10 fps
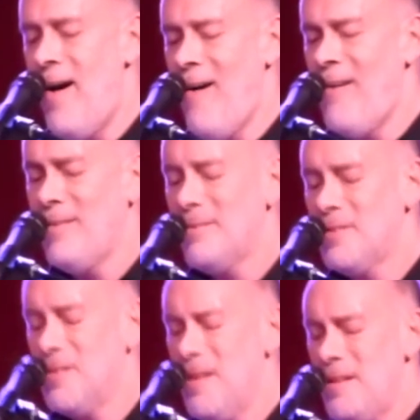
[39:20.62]
and
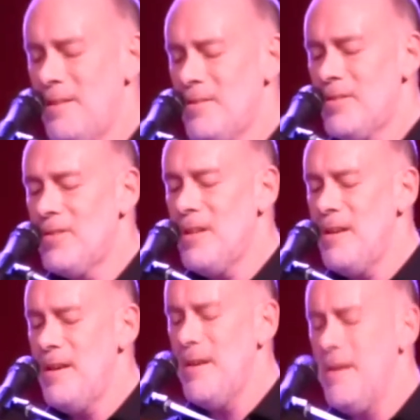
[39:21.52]
yeah, that
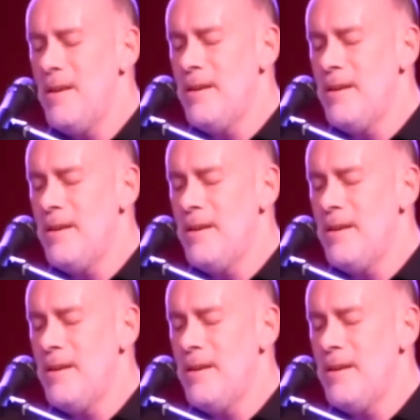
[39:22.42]
totally